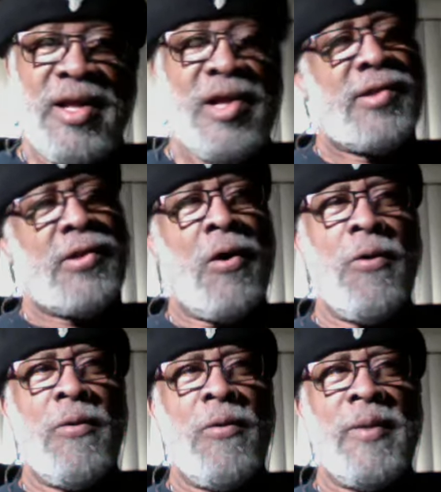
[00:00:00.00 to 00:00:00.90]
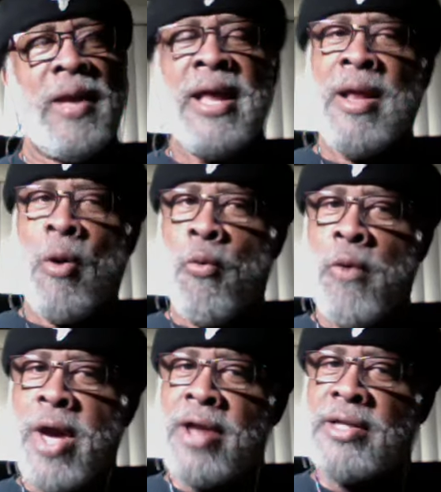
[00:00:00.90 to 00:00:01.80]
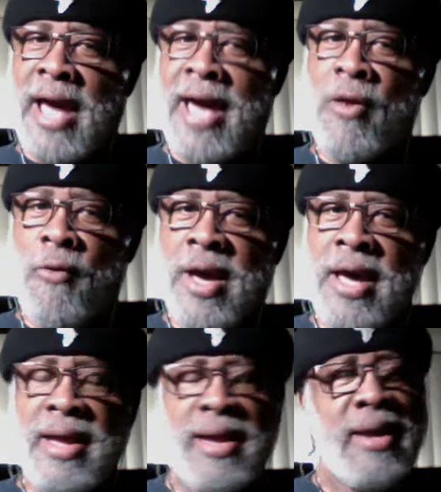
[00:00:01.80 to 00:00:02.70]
So in a weird kind of way,